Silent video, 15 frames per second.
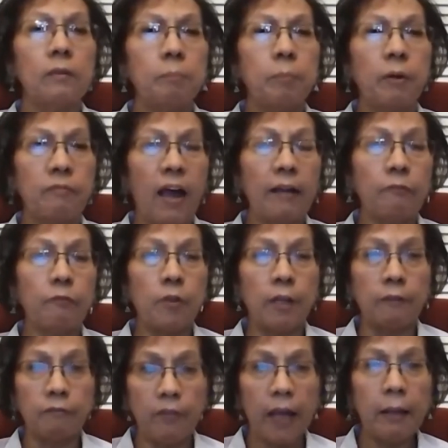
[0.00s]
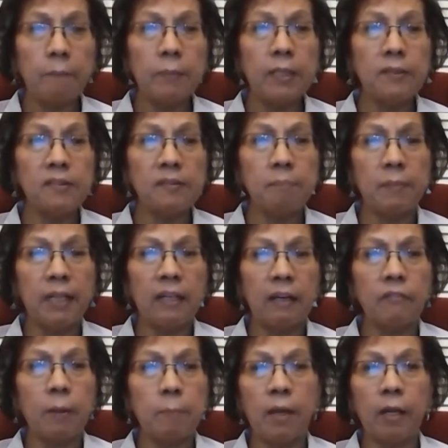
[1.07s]
provide for their families. Many
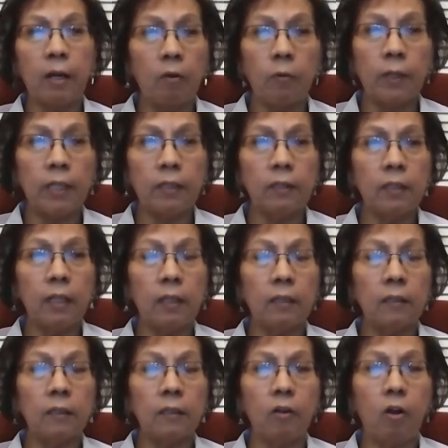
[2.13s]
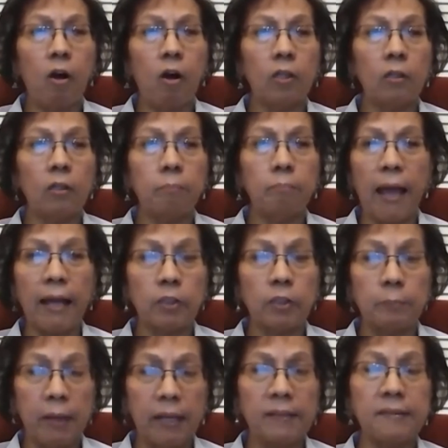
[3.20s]
of them had already gone back to
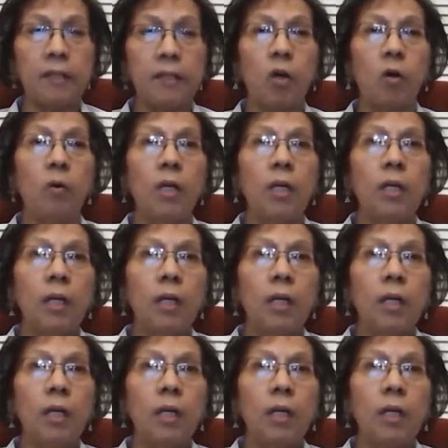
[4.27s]
Mexico,